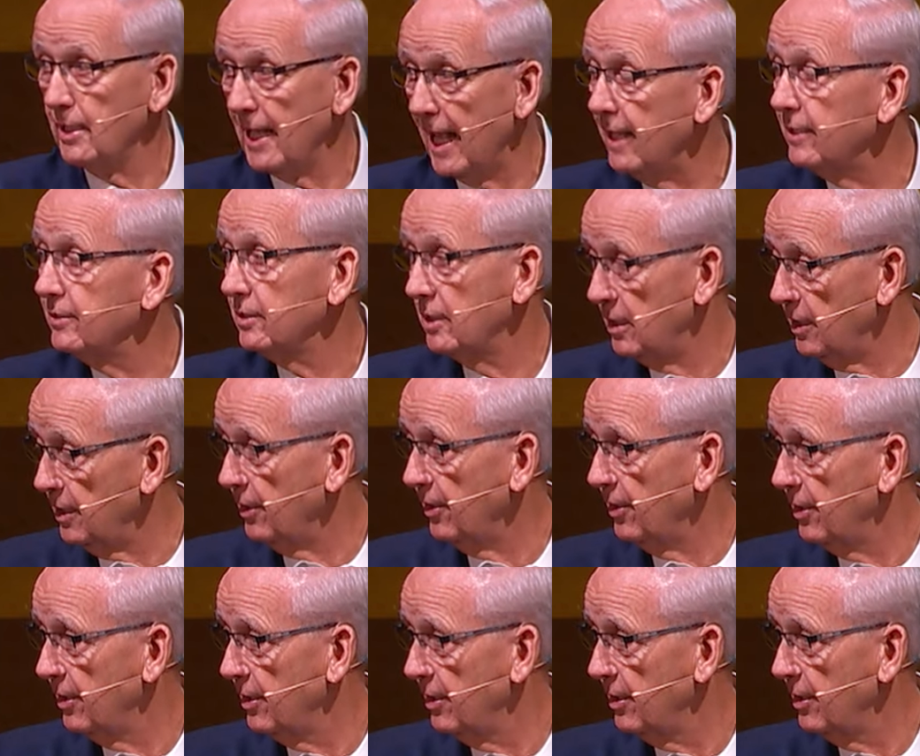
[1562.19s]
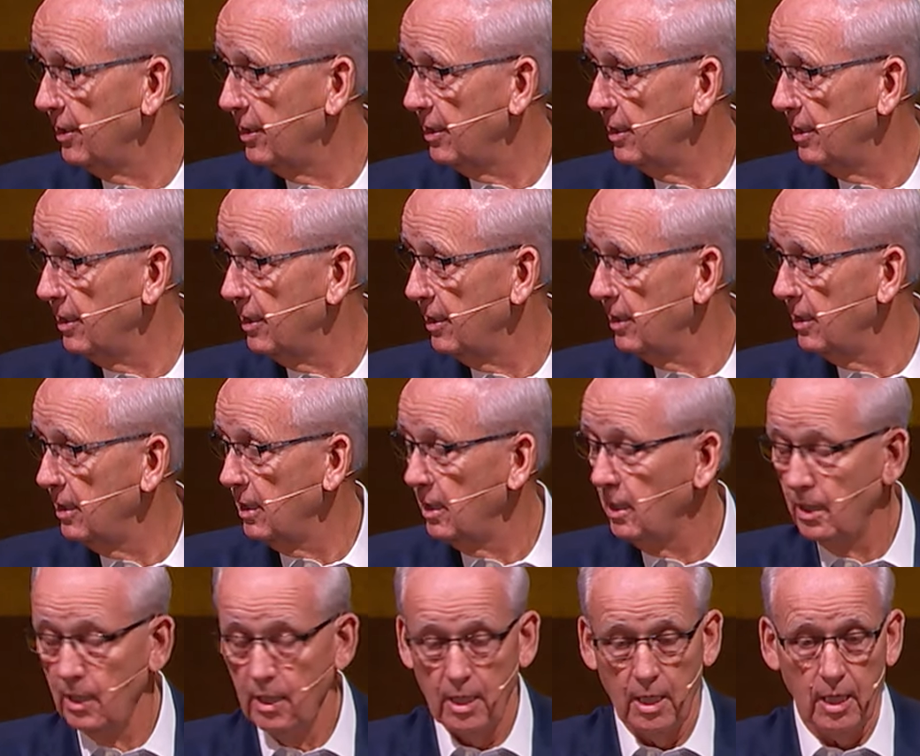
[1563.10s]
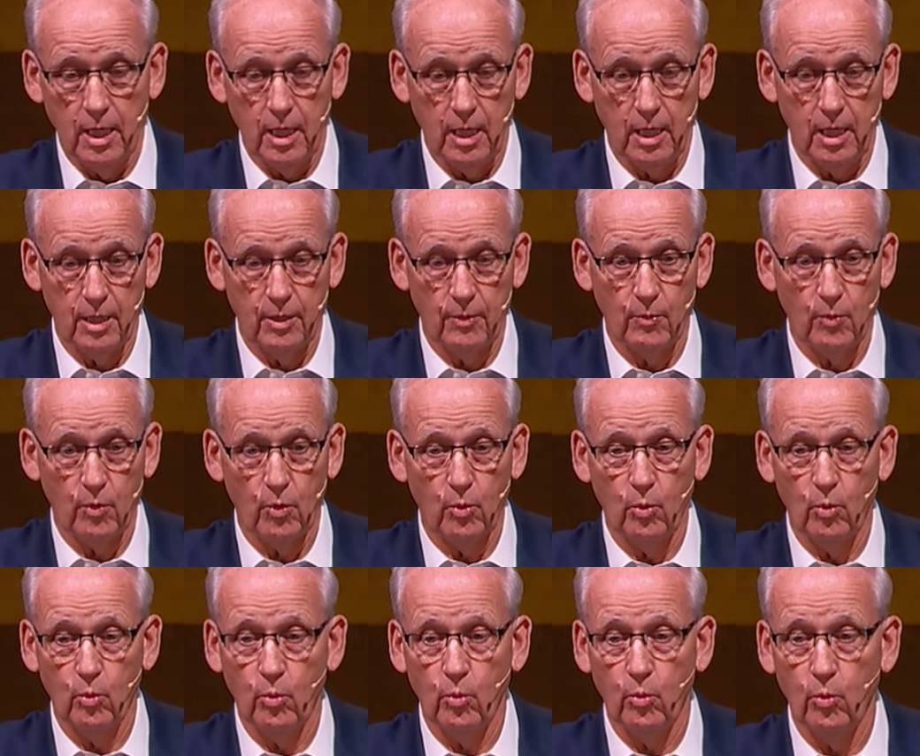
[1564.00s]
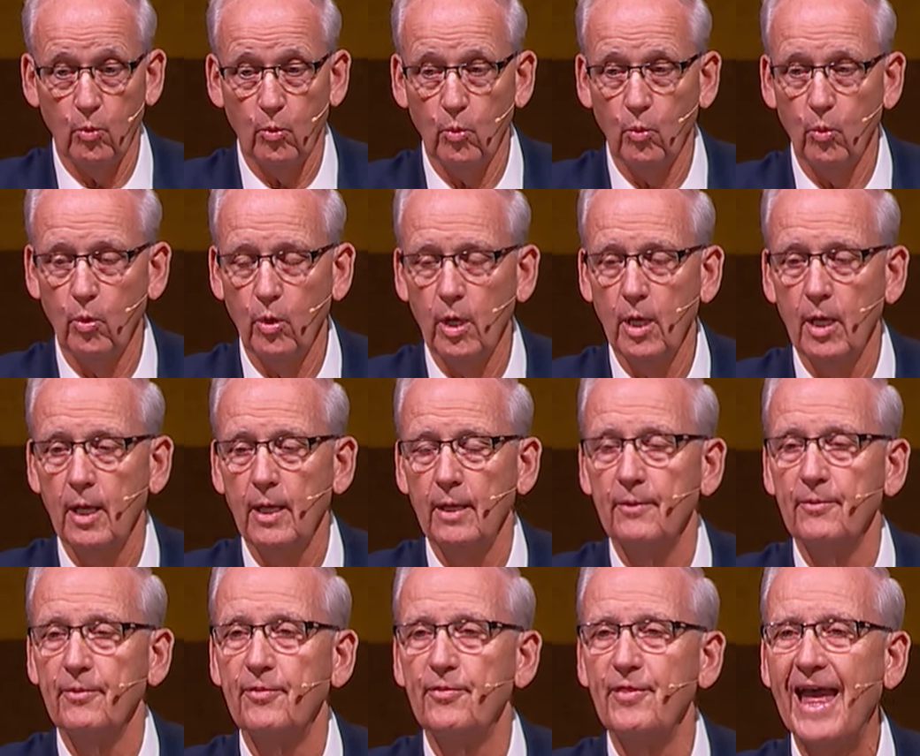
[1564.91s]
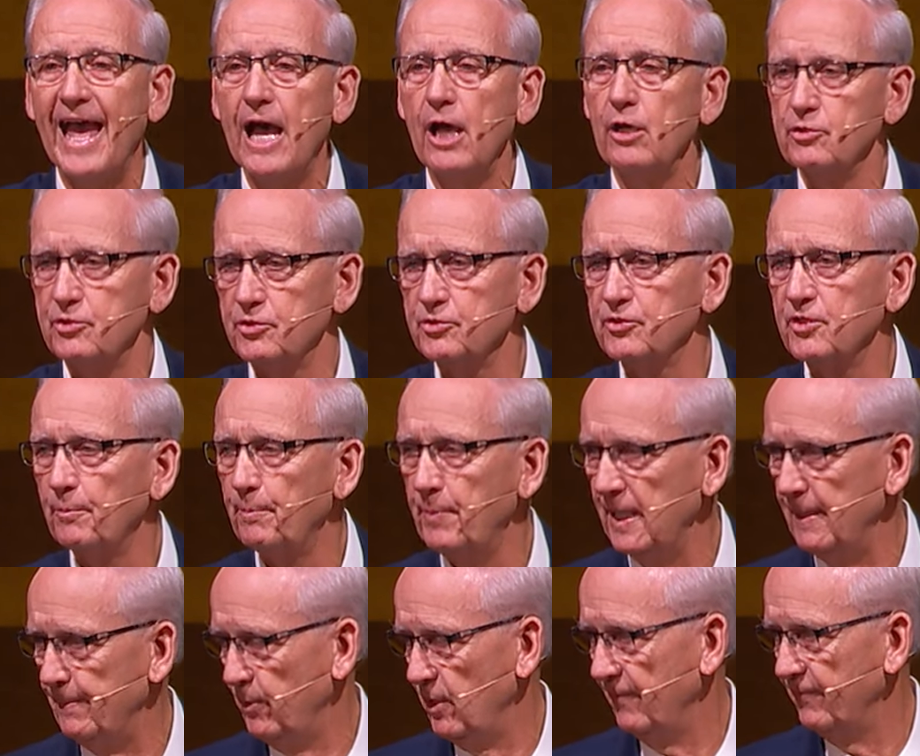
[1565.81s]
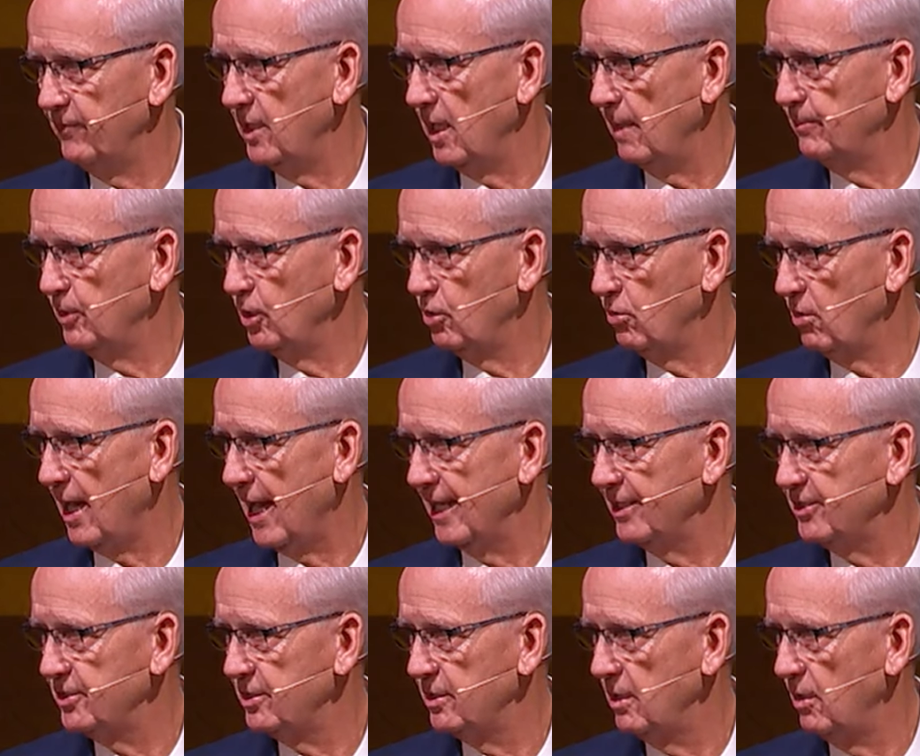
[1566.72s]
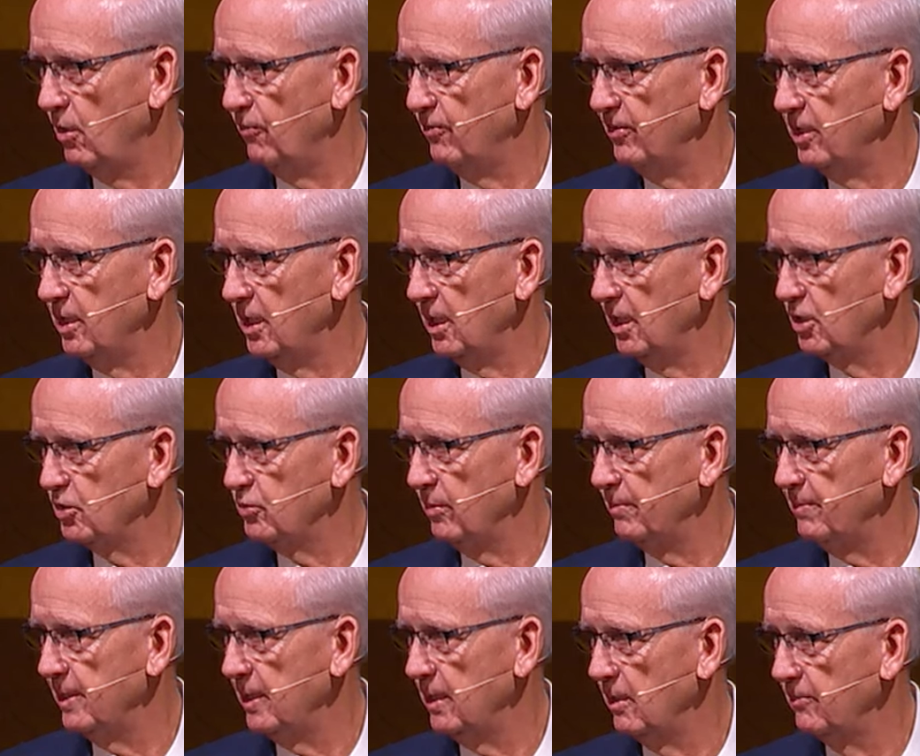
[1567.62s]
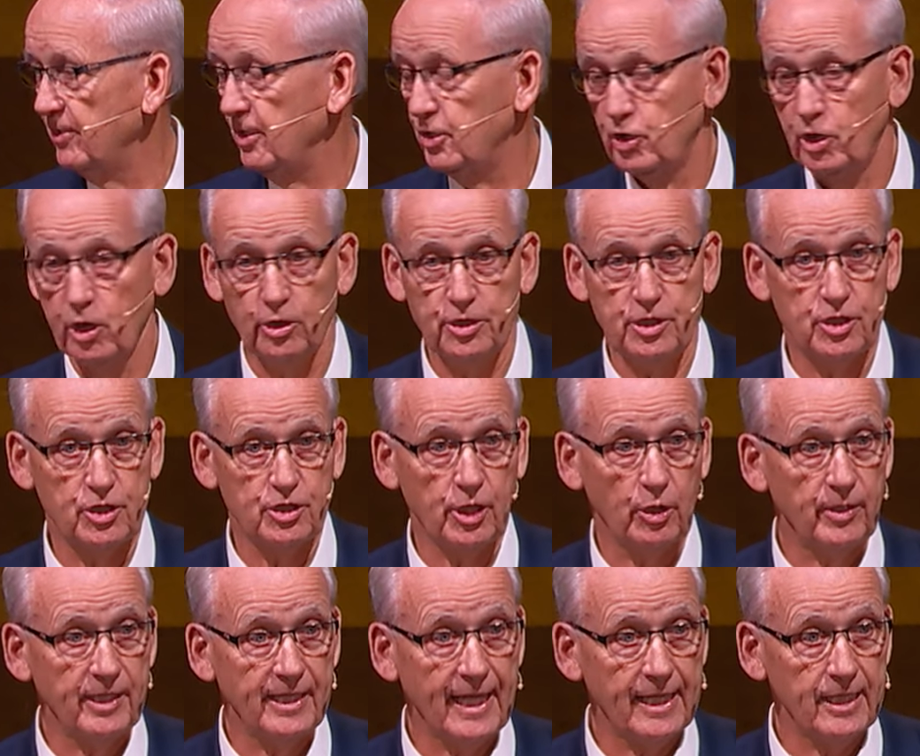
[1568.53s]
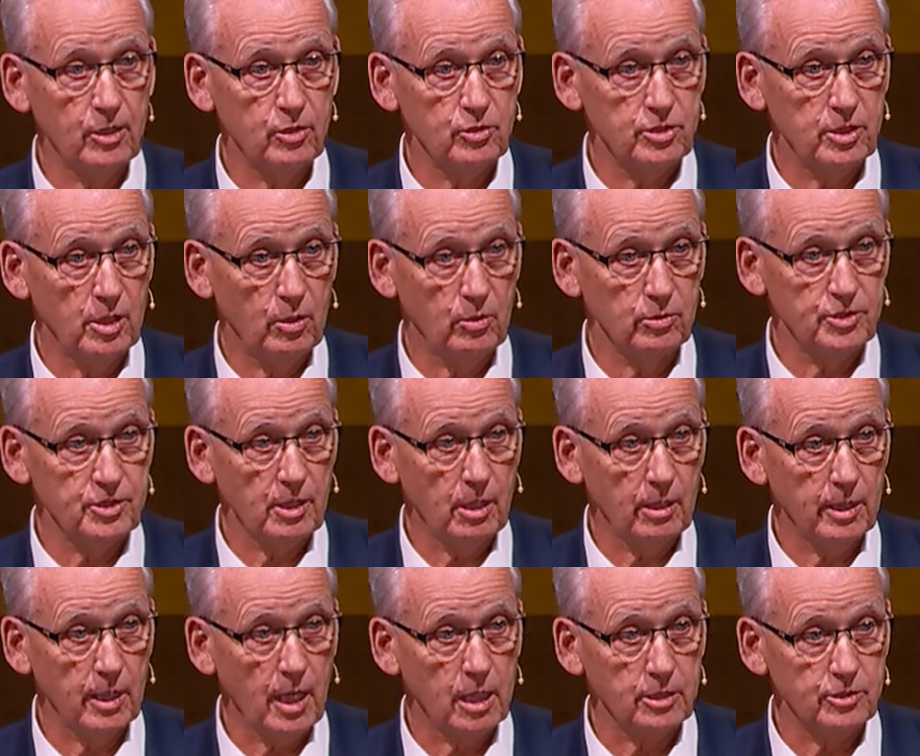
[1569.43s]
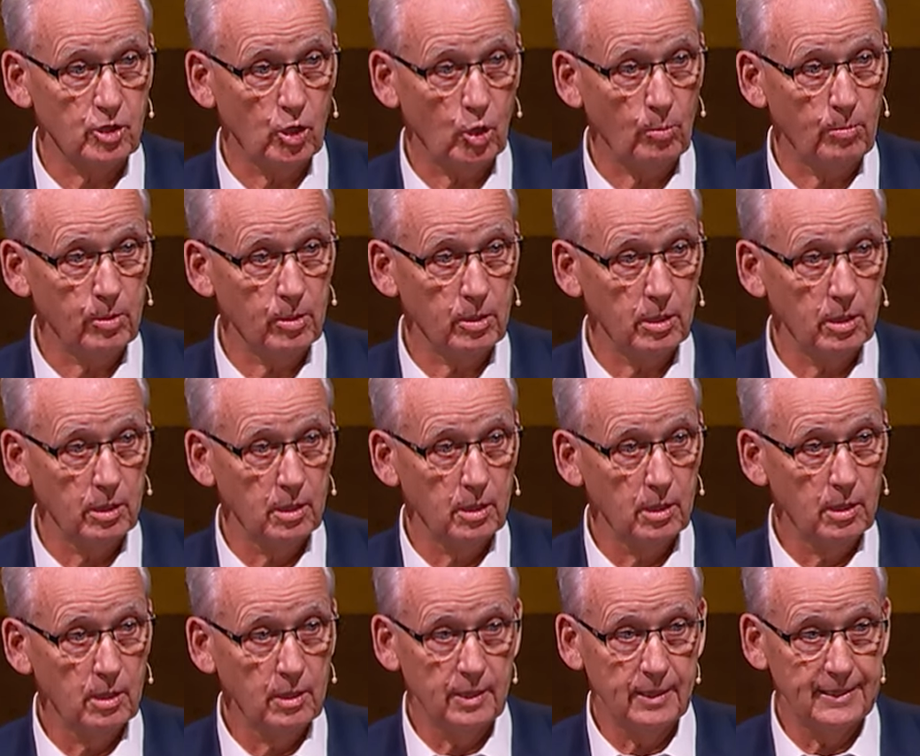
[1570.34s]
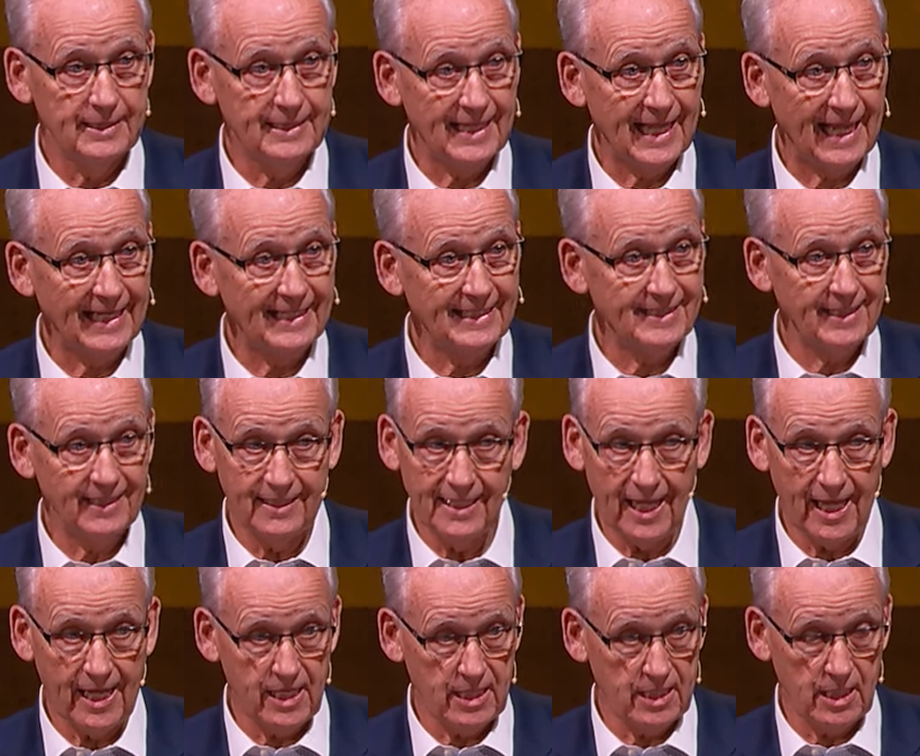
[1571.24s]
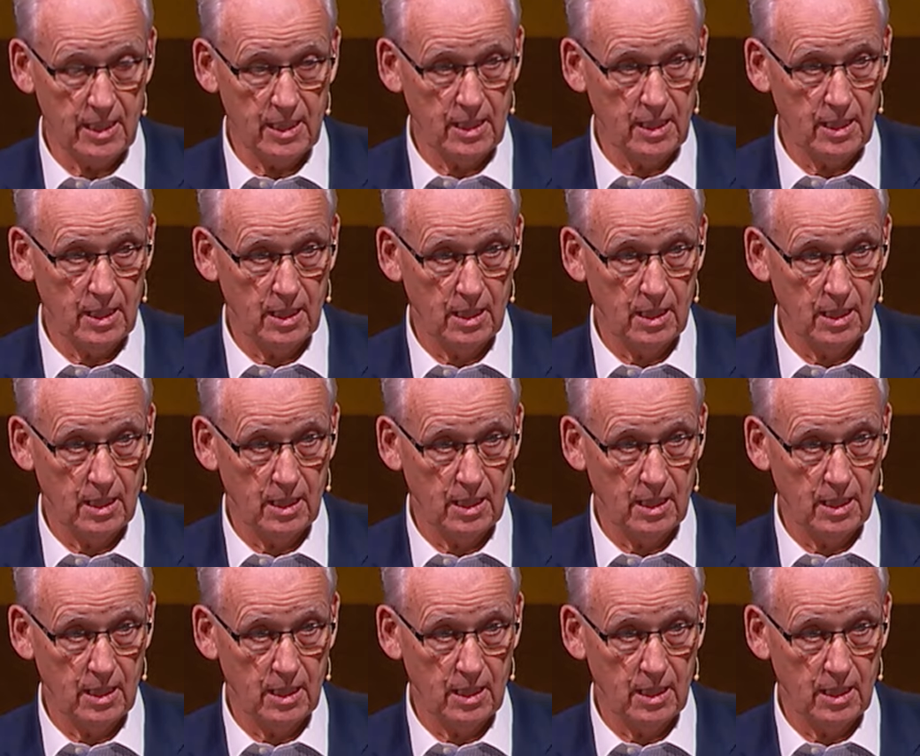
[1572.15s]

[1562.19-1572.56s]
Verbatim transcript: loud and clear. Uh, thousands of people have come to Christ over the years we've been here. This church is 38 years old, started October 1980.